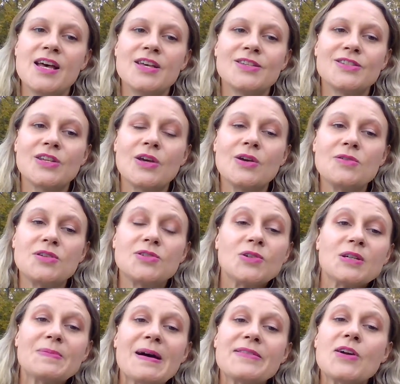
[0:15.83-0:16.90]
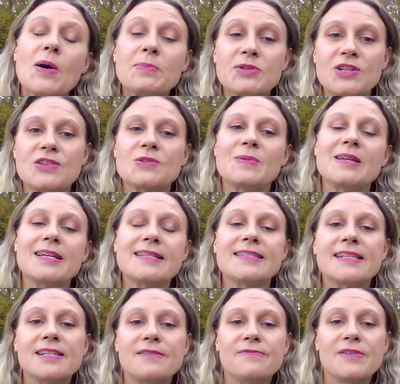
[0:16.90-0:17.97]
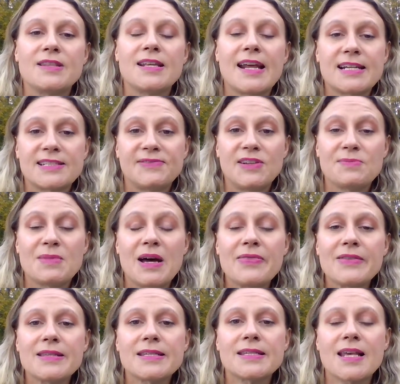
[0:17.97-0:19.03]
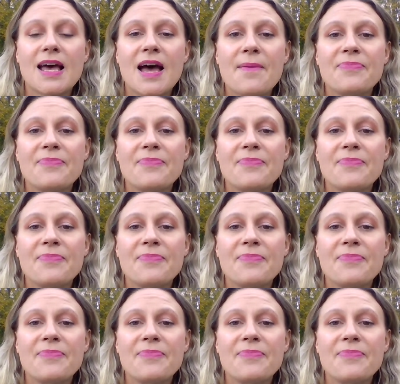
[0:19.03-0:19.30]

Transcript: So to talk about the options we considered for the next few months,